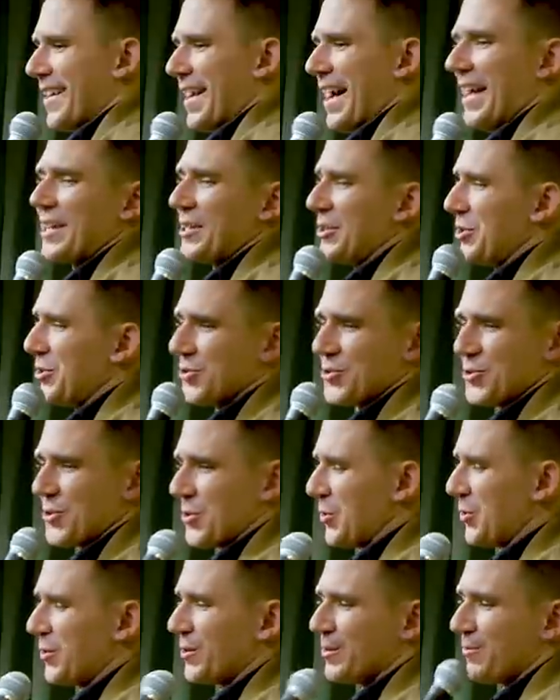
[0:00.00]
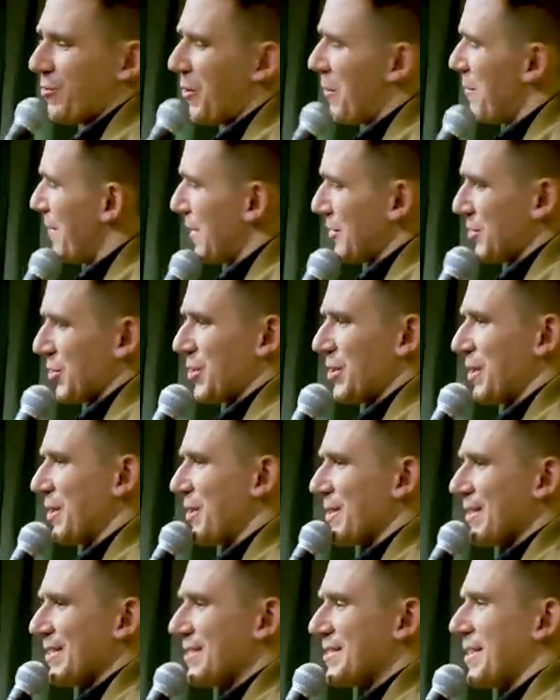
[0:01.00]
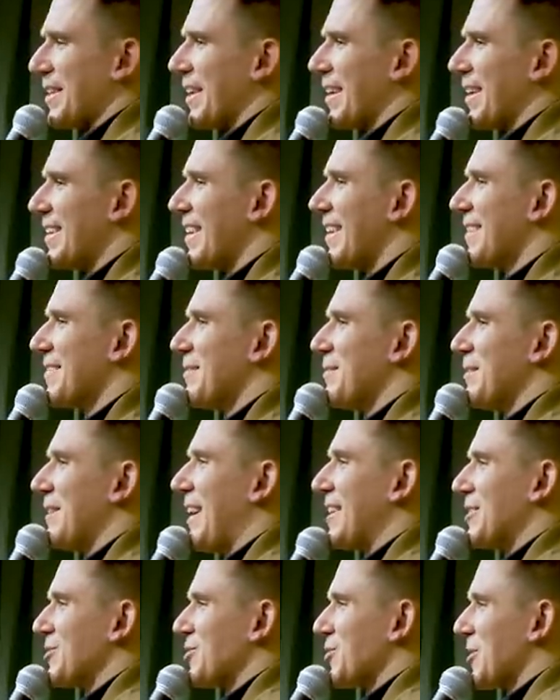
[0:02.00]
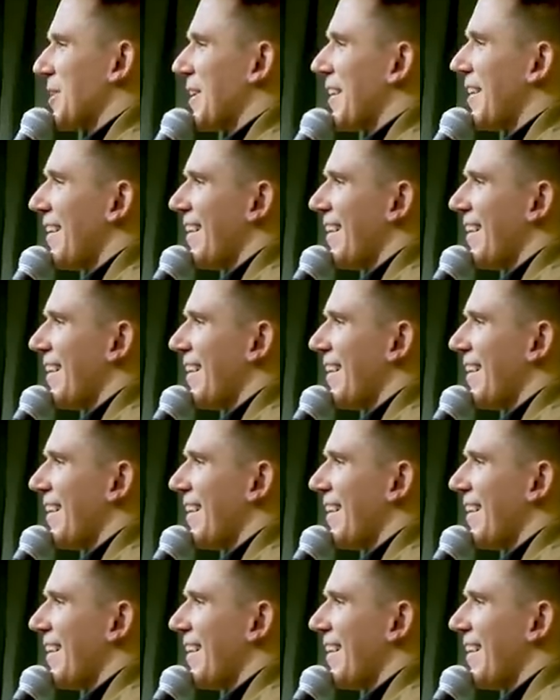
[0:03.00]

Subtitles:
I could have used you much earlier than tonight, honestly.